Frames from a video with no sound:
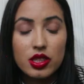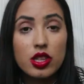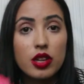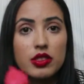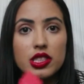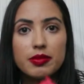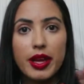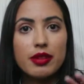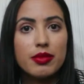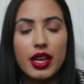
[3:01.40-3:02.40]
you can always just
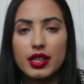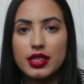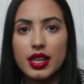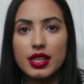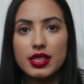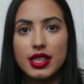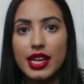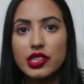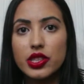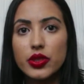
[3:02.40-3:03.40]
buy them like I said like a
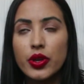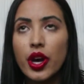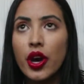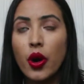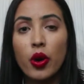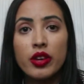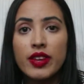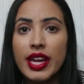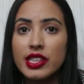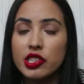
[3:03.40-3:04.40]
statue or
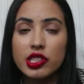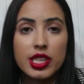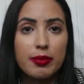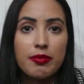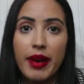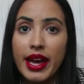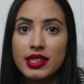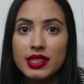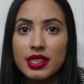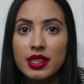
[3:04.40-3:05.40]
even like a certain type of
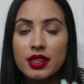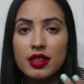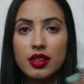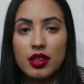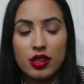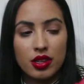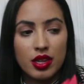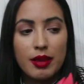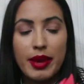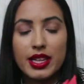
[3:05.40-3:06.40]
magazine or
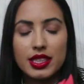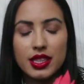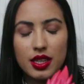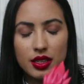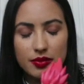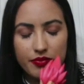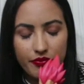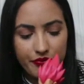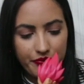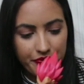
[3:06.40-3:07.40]
not magazine um
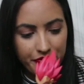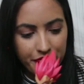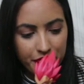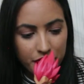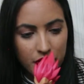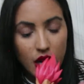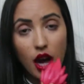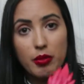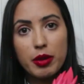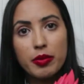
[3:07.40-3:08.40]

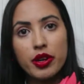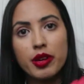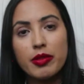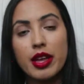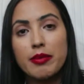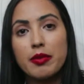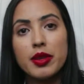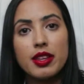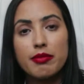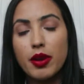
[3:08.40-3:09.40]
comic book that maybe
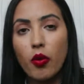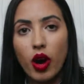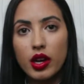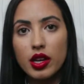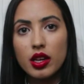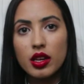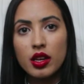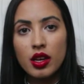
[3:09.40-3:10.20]
they've been wanting